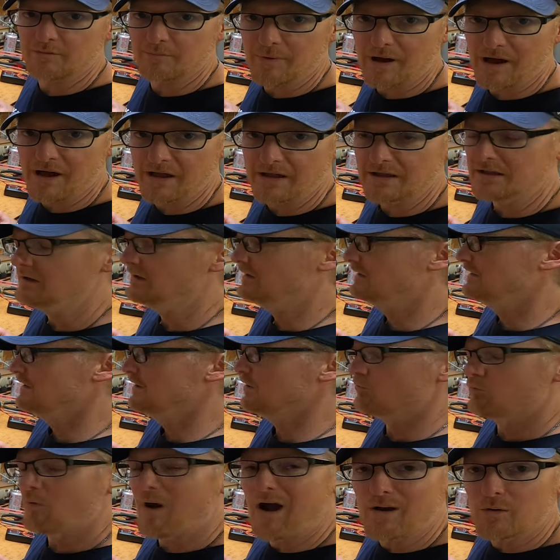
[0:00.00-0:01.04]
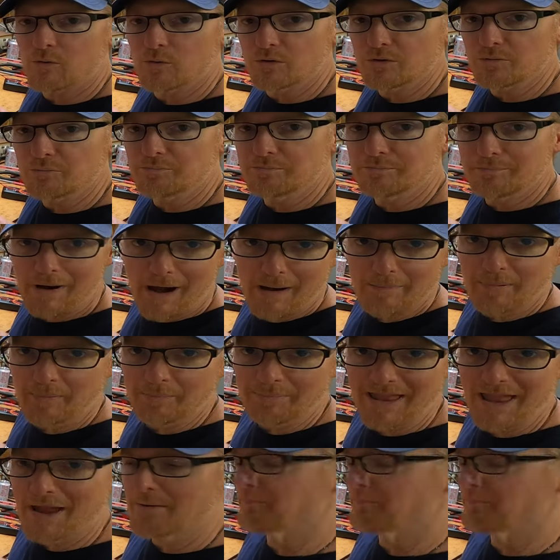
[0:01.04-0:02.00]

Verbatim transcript: out of my Rockwood pop-up